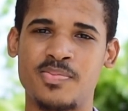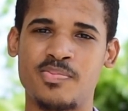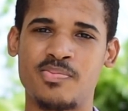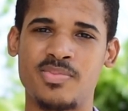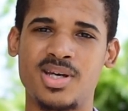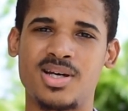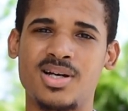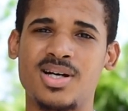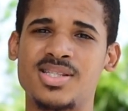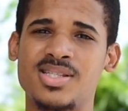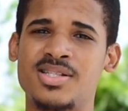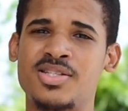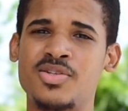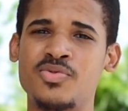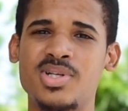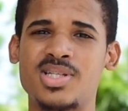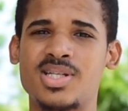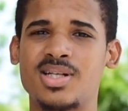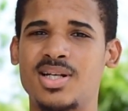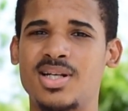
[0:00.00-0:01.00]
because the
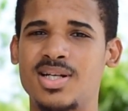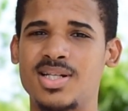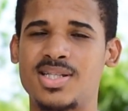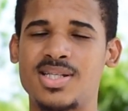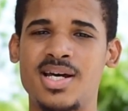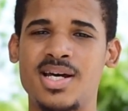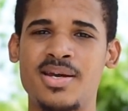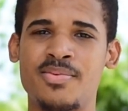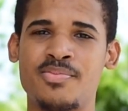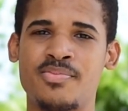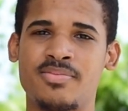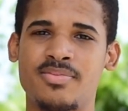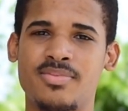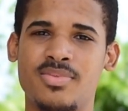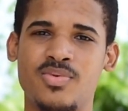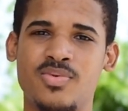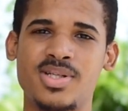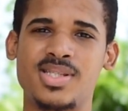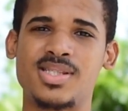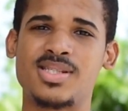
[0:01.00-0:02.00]
tuition at the time
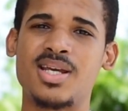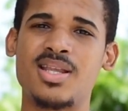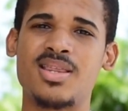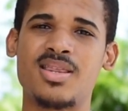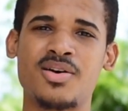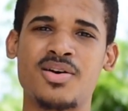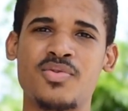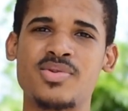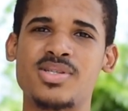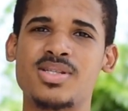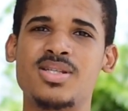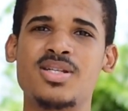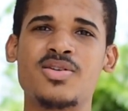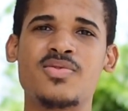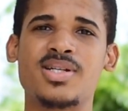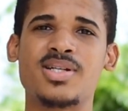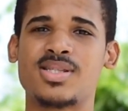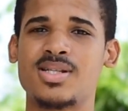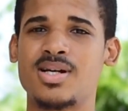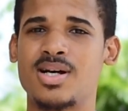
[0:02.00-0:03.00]
was $10,000
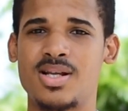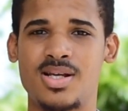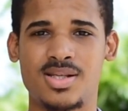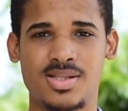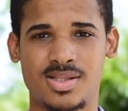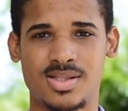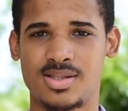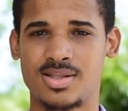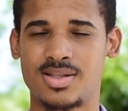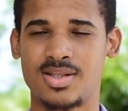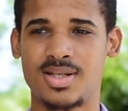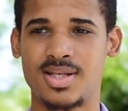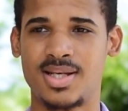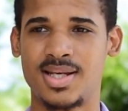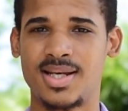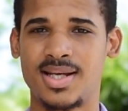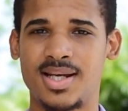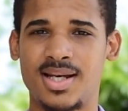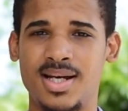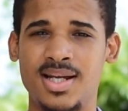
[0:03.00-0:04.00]
US.
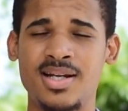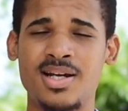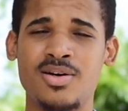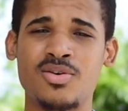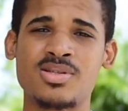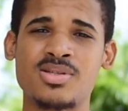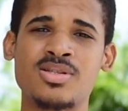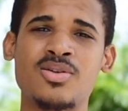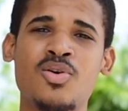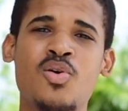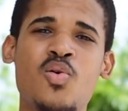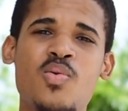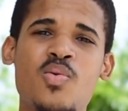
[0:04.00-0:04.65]
And there was no